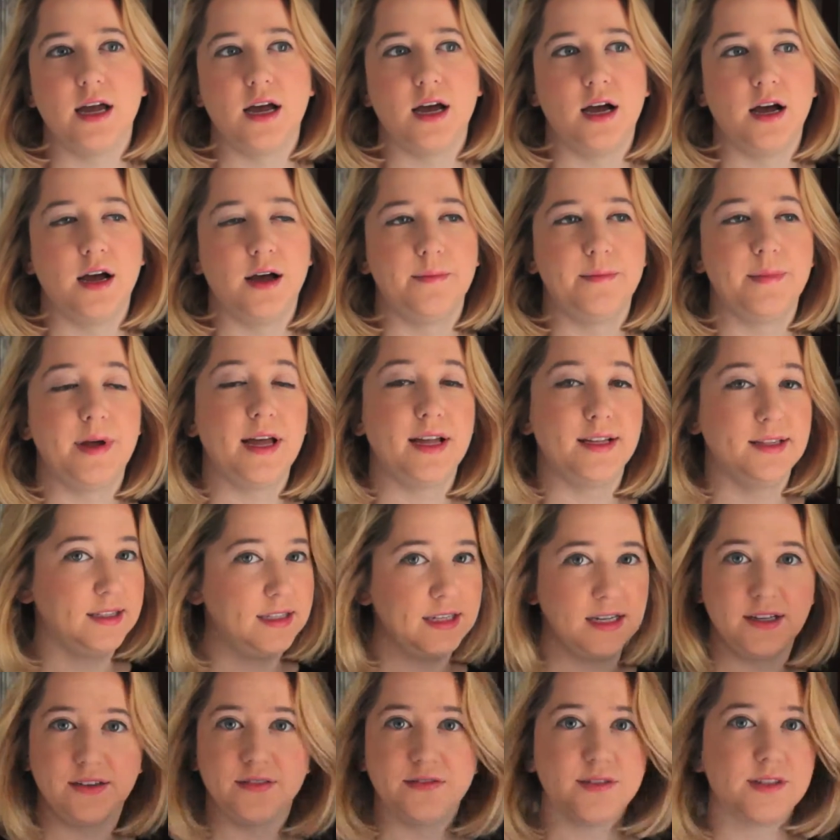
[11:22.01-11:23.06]
and
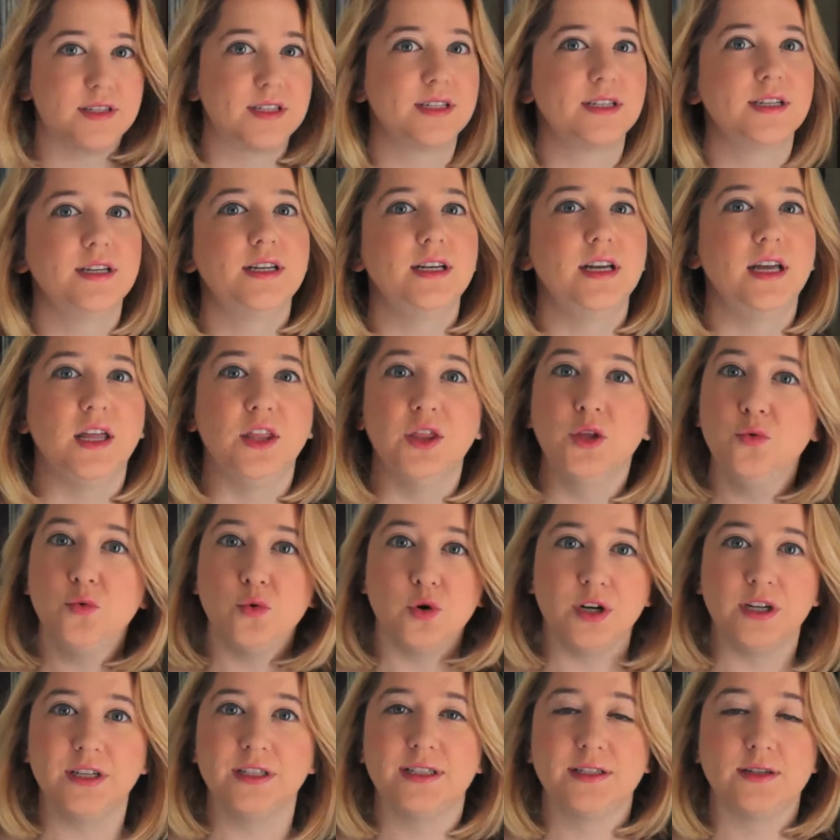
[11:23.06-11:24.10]
lives in the
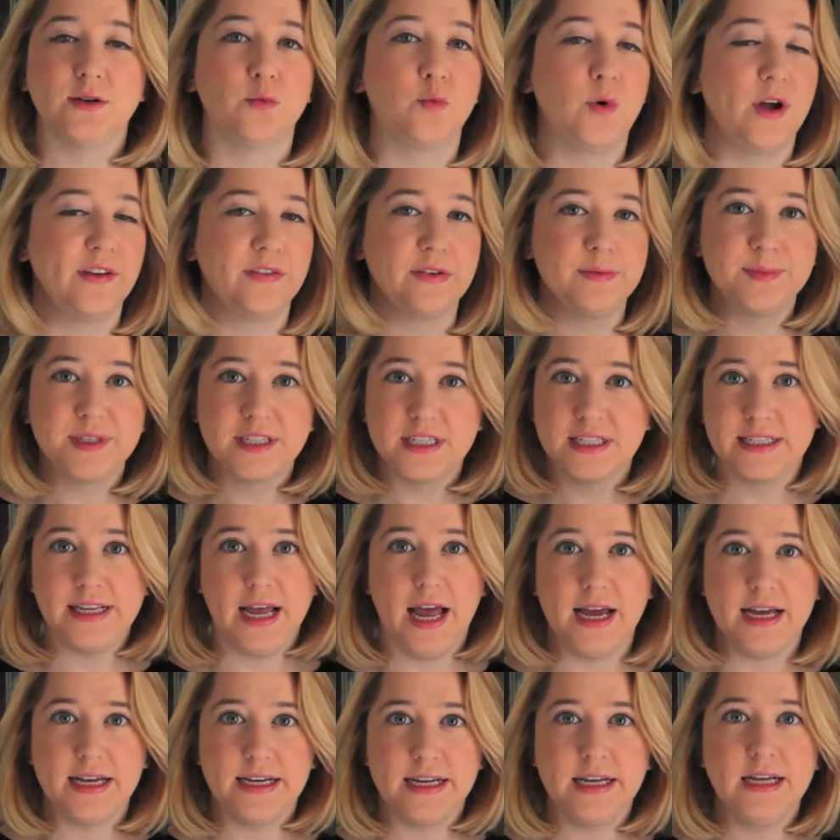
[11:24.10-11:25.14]
woods away from
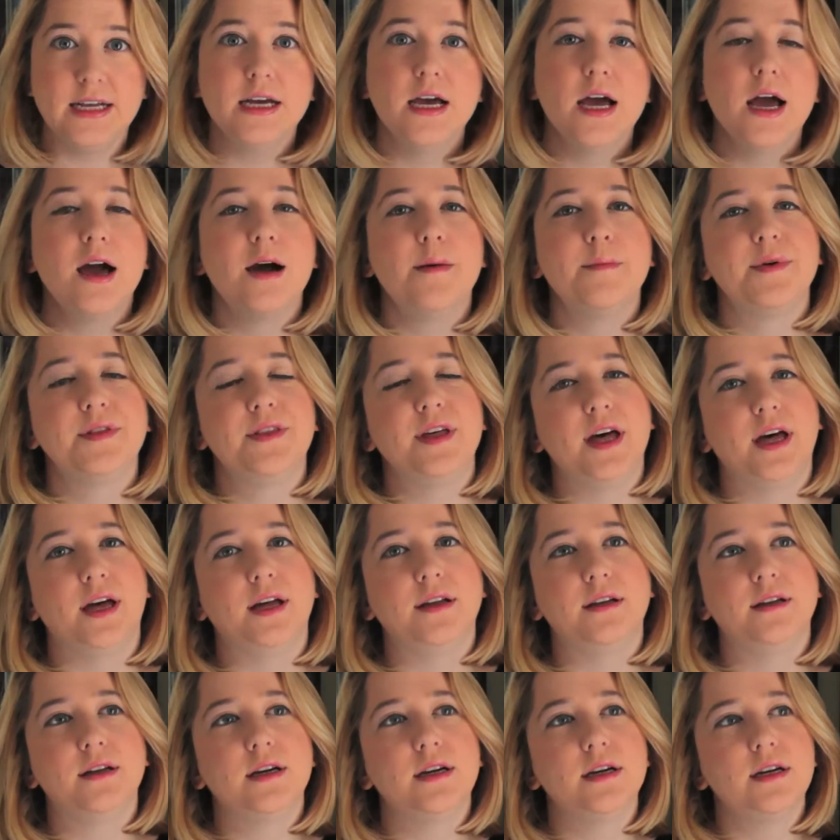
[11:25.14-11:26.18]
society, but
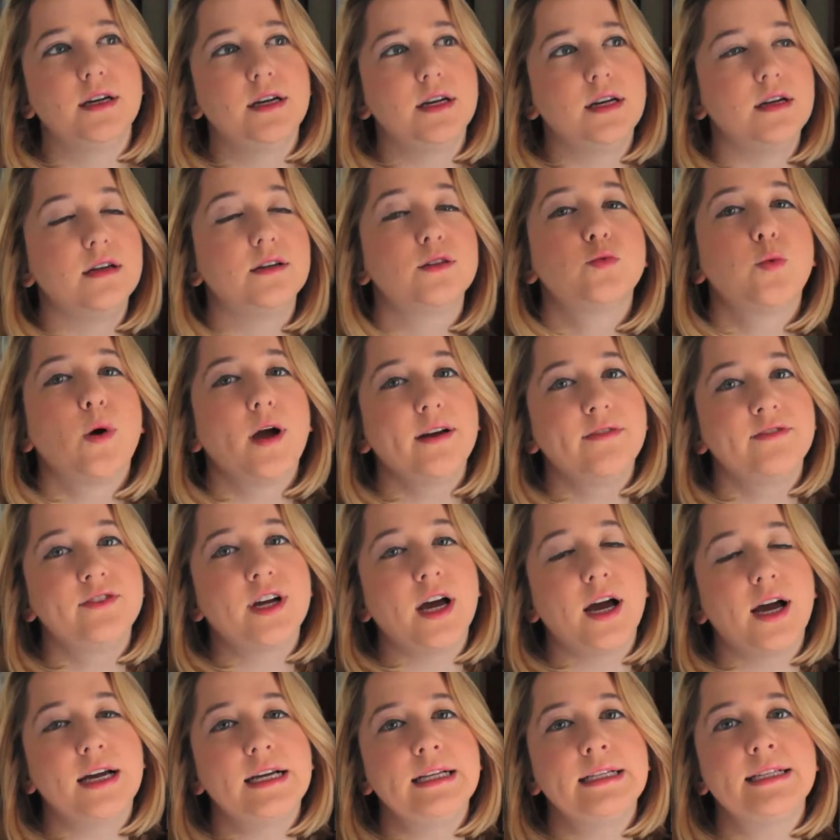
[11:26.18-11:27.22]
then his wife
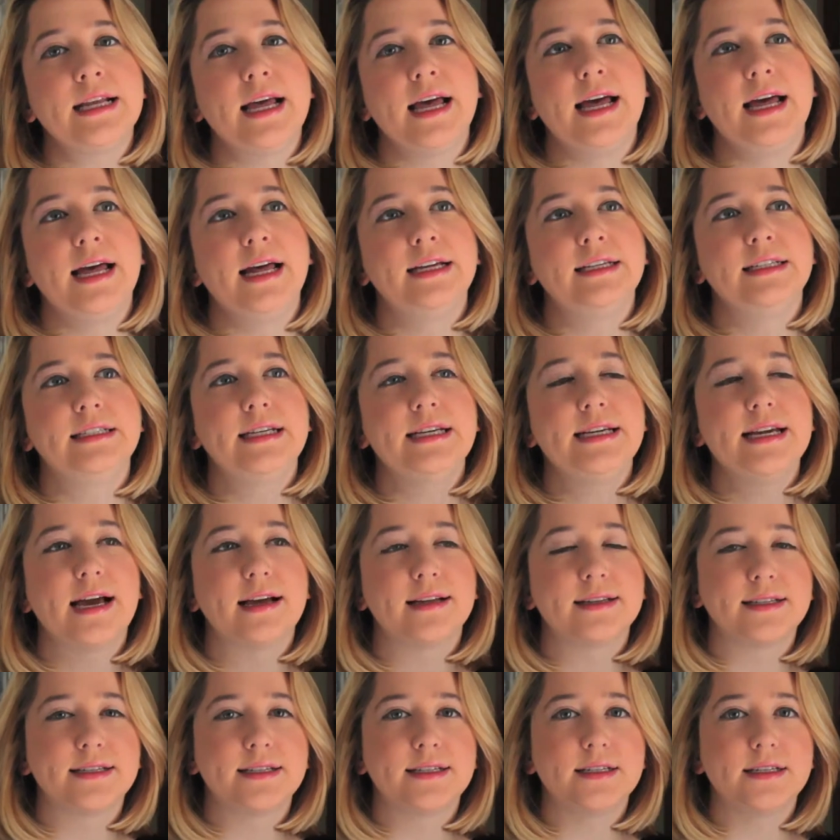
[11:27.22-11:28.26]
dies and he
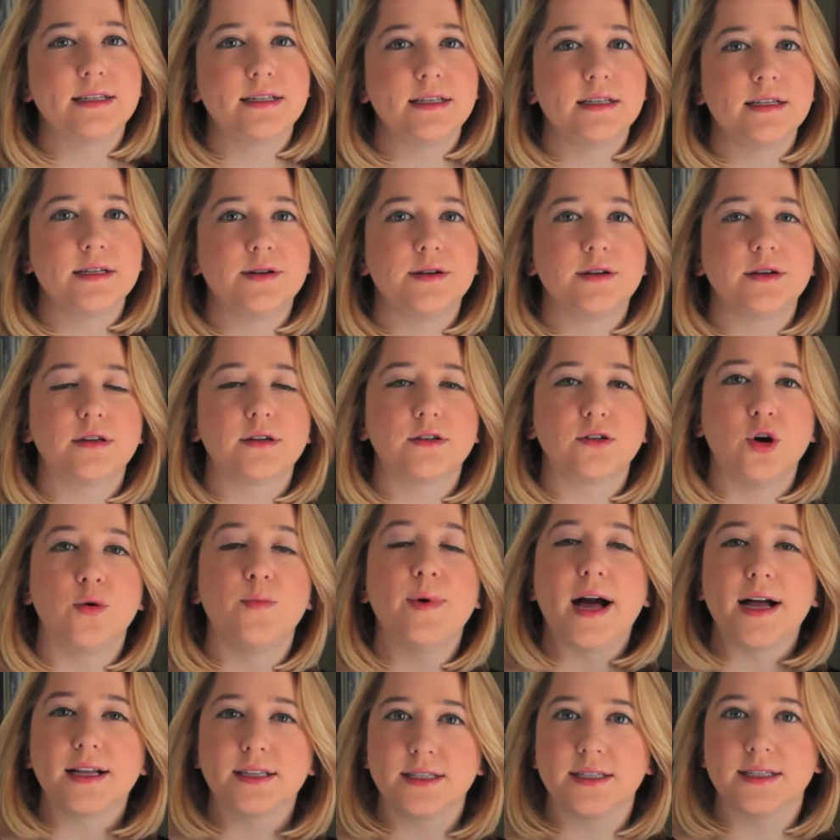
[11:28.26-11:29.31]
has to go
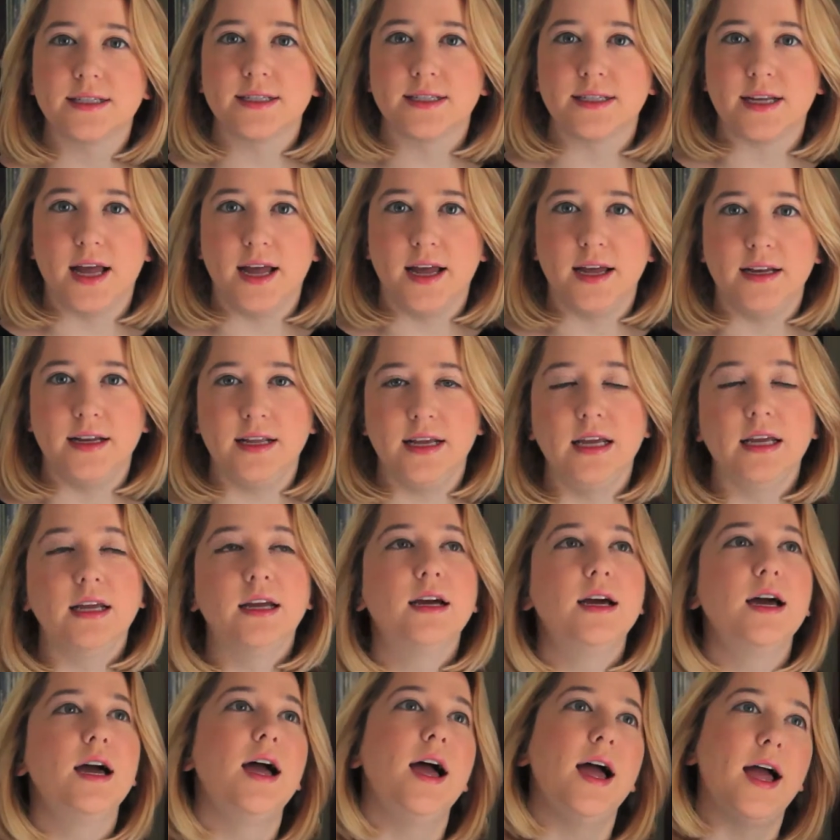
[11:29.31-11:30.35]
back to society,
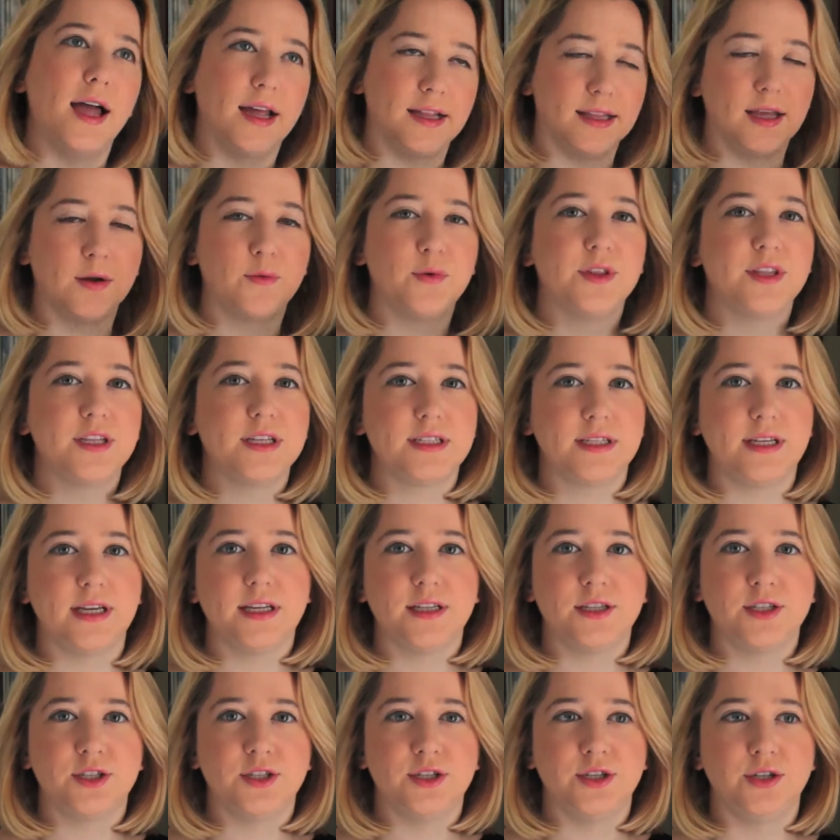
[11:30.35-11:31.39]
and like with his
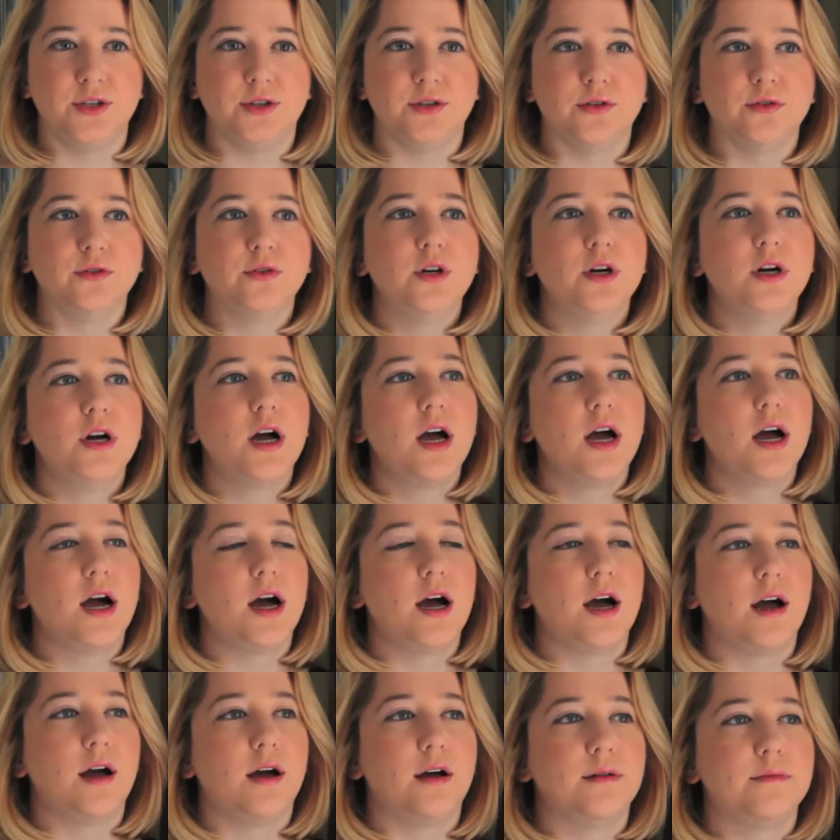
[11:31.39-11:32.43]
kids too,
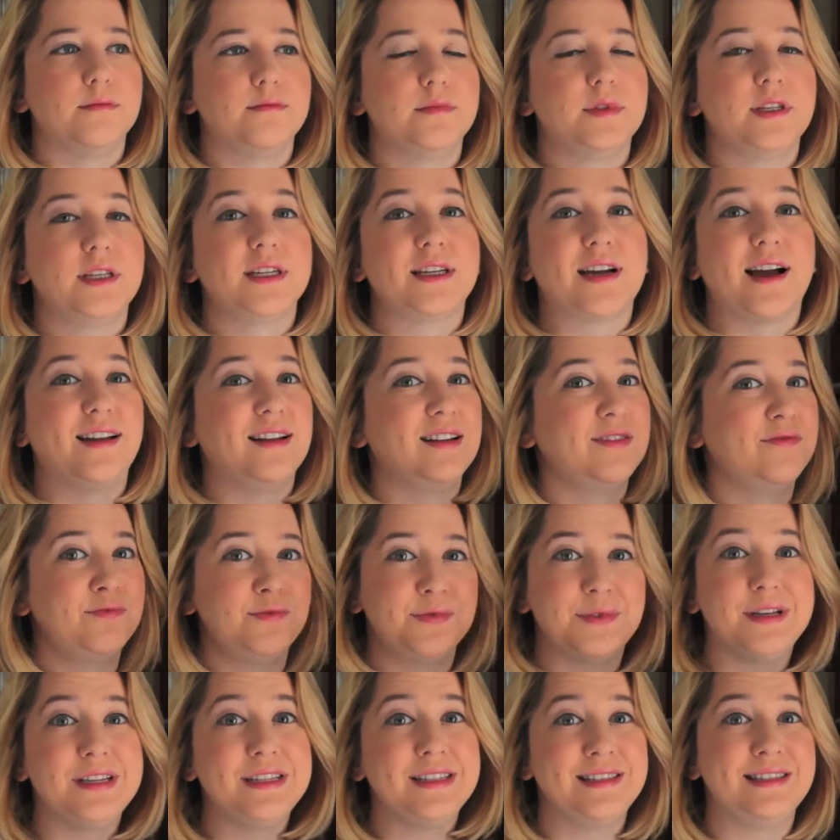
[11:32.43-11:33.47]
to kind of
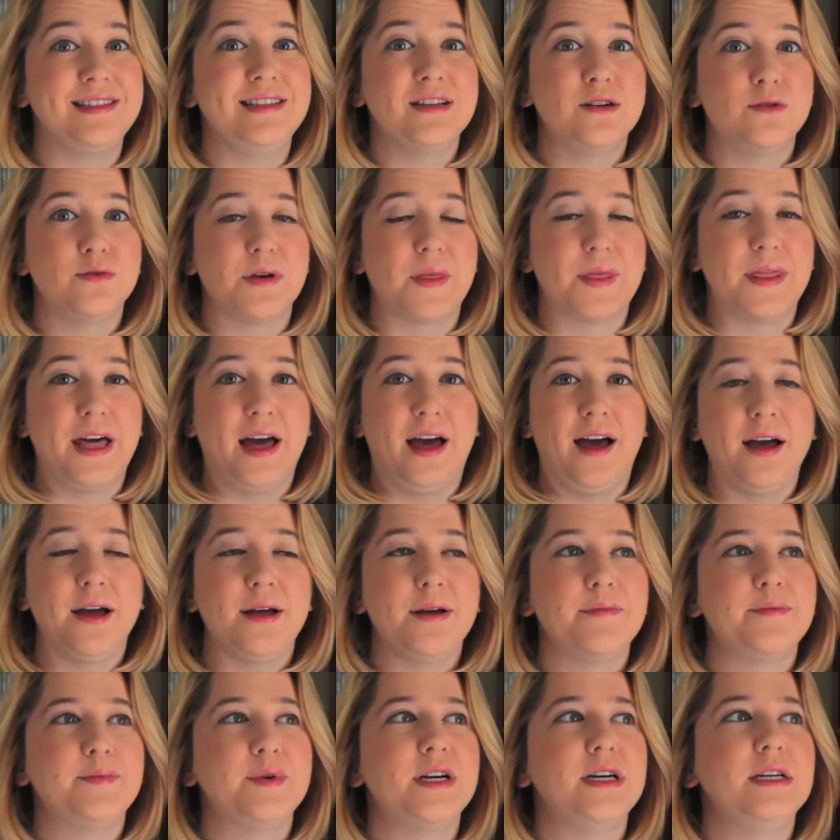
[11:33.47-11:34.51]
deal with
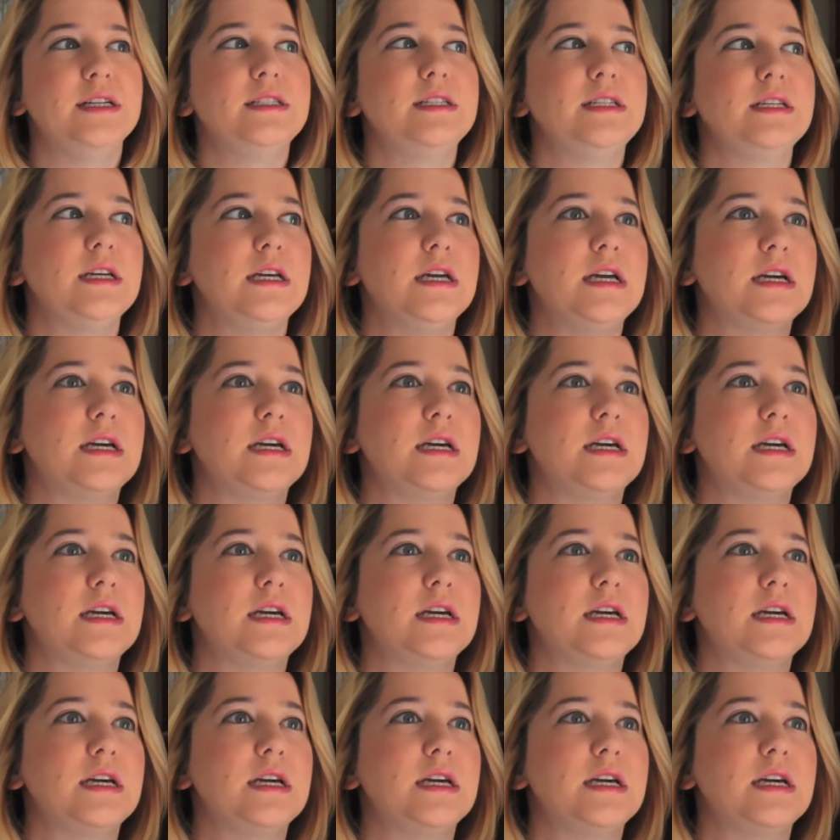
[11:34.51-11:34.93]
that. But